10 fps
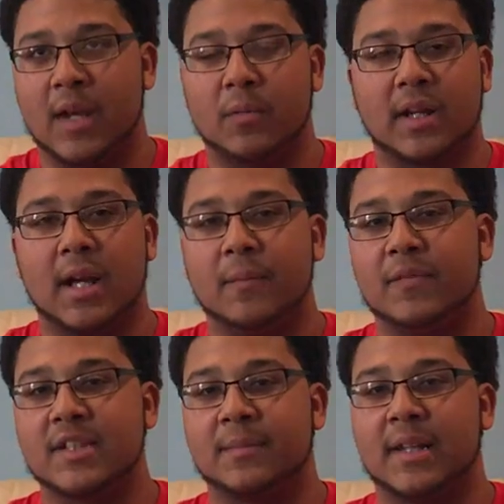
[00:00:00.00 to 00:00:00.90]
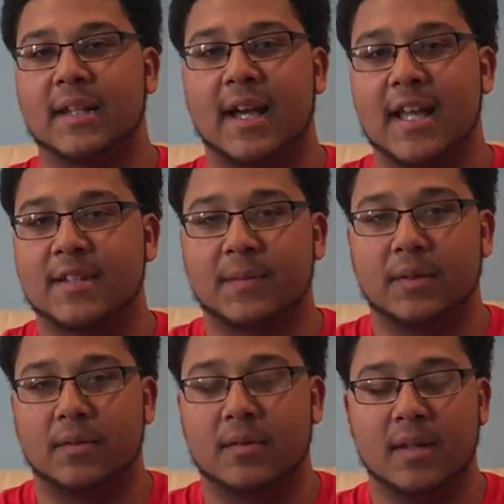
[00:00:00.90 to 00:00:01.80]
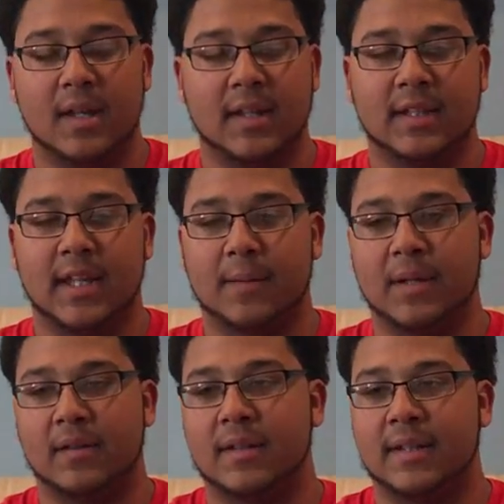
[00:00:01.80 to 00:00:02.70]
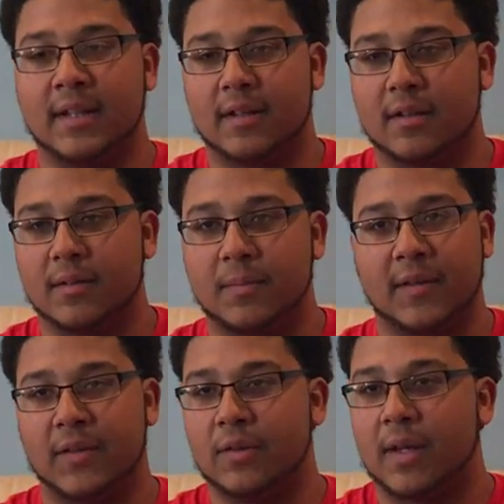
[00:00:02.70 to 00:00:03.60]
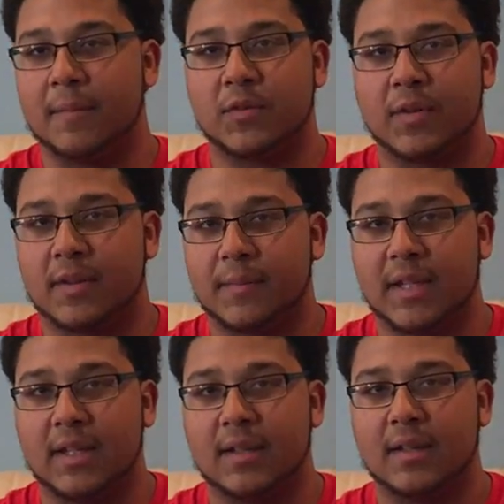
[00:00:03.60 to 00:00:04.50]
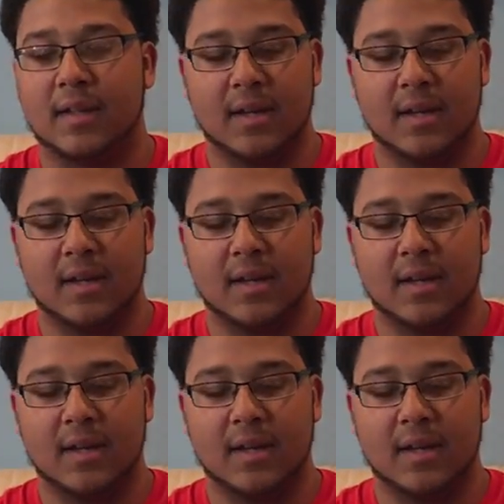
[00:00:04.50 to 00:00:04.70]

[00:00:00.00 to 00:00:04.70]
they would come visit me at the hospital, take me out to dinner, play video games with me.